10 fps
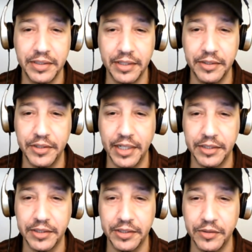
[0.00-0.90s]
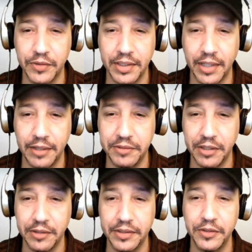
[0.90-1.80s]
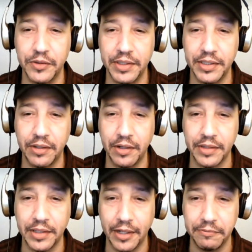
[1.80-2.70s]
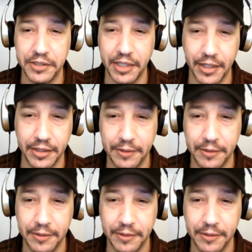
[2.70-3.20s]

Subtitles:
and you can actually join the live show and join in on the live chat.